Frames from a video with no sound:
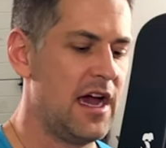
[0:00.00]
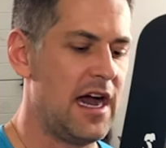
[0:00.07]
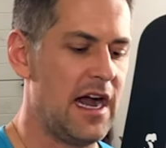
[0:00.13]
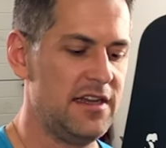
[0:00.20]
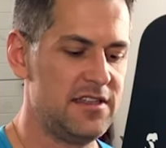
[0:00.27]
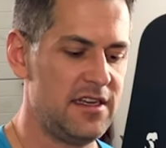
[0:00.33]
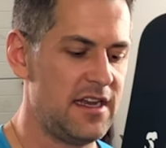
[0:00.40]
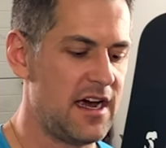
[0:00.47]

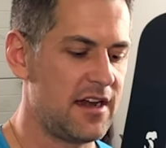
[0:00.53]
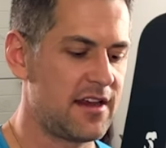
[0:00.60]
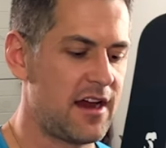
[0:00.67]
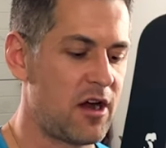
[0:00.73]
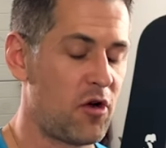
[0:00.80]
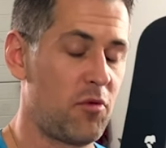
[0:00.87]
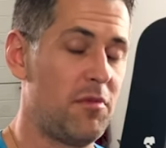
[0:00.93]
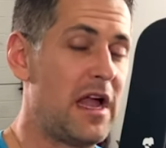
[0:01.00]
I did not
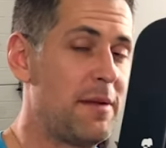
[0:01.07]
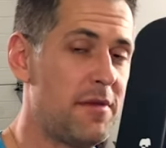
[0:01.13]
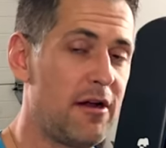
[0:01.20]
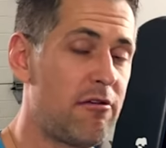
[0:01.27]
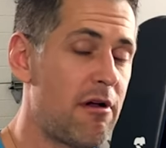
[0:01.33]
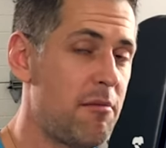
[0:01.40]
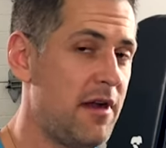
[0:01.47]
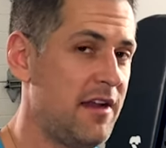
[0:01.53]
care with a lot of my
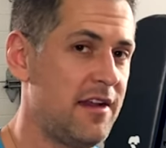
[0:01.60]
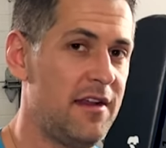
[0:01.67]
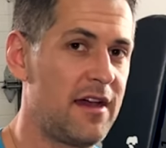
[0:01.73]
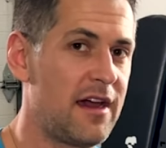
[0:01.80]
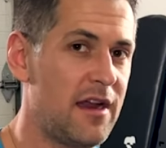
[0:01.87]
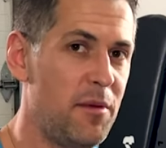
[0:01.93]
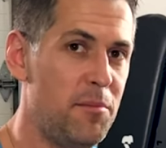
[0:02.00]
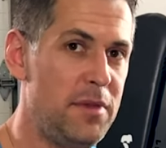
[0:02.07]
equipment. I tend to
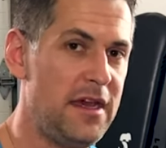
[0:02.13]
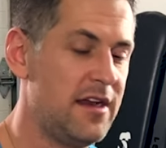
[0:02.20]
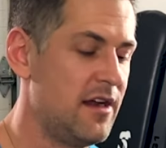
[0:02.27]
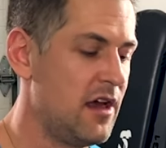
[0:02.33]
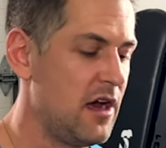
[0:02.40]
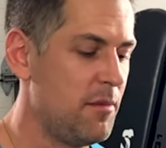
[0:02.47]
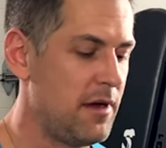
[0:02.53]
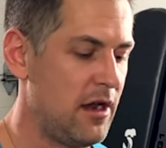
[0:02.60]
kind of beat it
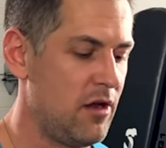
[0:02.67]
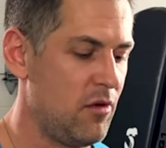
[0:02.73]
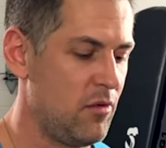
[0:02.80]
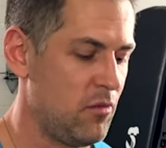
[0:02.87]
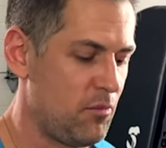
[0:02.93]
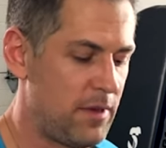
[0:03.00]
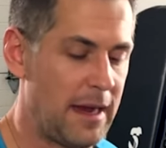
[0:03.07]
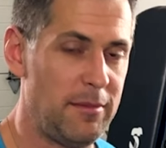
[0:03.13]
up. I
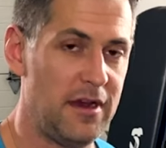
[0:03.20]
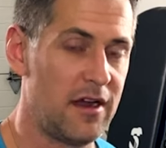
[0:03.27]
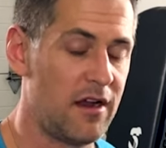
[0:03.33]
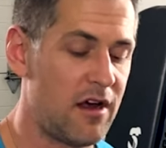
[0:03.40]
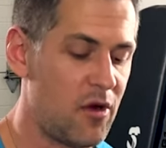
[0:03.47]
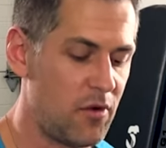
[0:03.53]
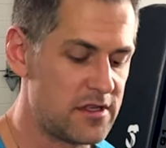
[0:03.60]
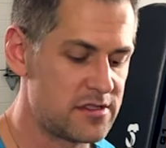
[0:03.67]
don't baby it at
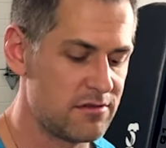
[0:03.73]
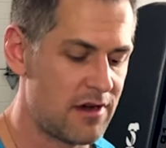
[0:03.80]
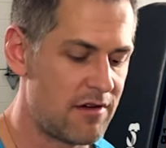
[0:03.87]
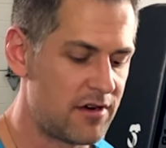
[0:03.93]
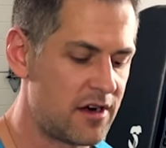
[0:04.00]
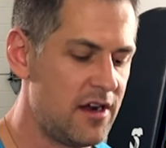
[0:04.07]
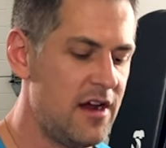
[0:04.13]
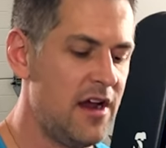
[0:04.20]
all
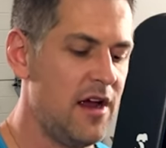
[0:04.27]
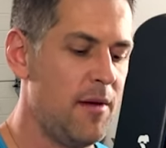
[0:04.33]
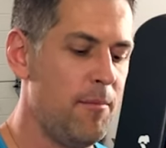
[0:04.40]
whatsoever.